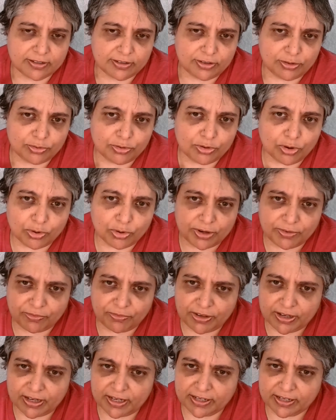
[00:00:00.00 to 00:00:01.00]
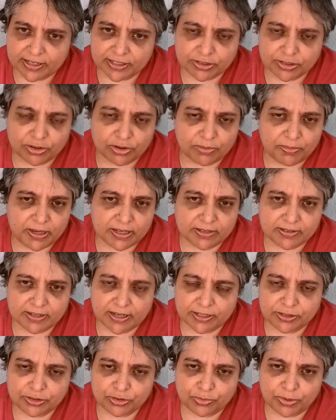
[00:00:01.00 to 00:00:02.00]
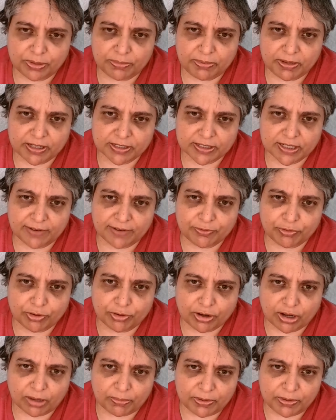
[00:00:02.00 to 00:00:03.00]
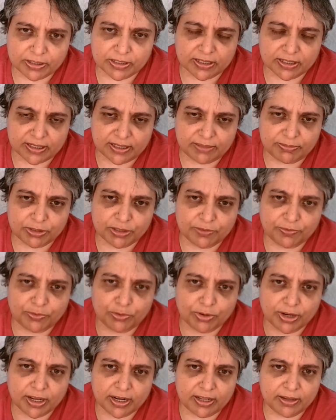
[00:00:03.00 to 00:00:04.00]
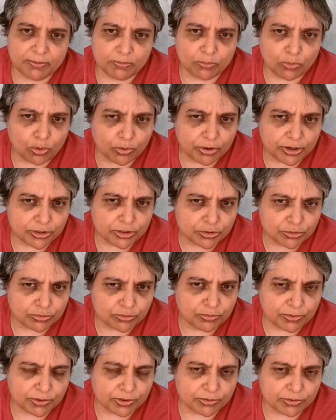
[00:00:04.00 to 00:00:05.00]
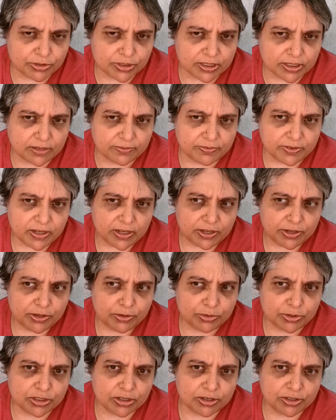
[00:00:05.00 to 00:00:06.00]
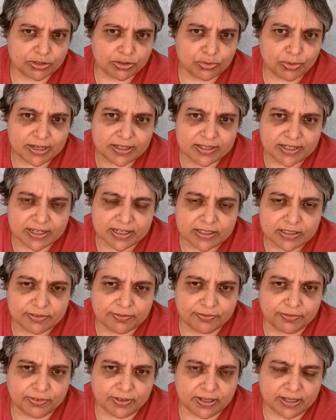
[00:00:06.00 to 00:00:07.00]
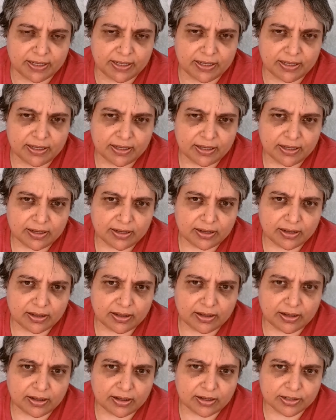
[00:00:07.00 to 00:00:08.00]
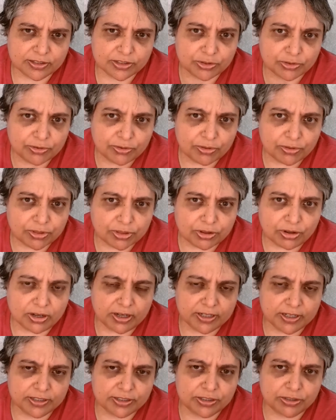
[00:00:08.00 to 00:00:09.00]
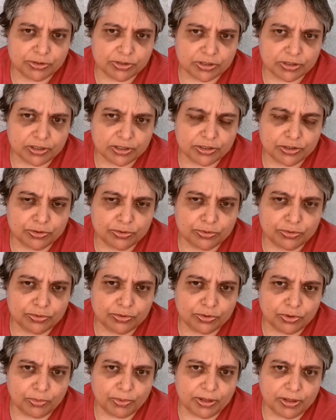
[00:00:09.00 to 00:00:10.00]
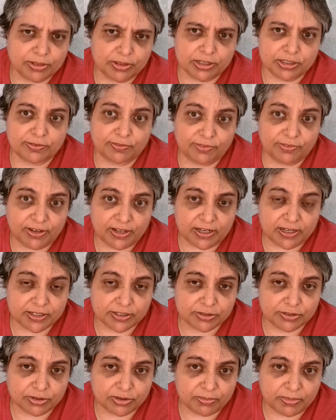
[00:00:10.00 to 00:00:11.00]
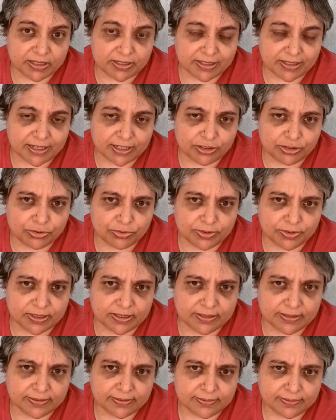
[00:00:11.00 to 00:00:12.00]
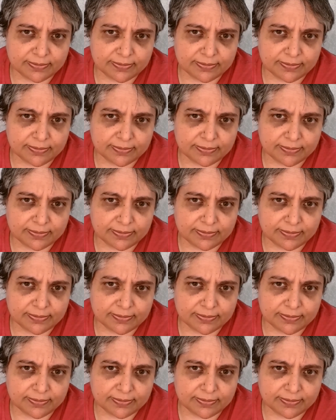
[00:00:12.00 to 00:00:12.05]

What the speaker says: you know the feeling that's going to be attached to it, because after a couple of times, if you're getting more in tune with yourself, you start to identify certain thoughts. You start to know, well, this feeling is going to be attached to it,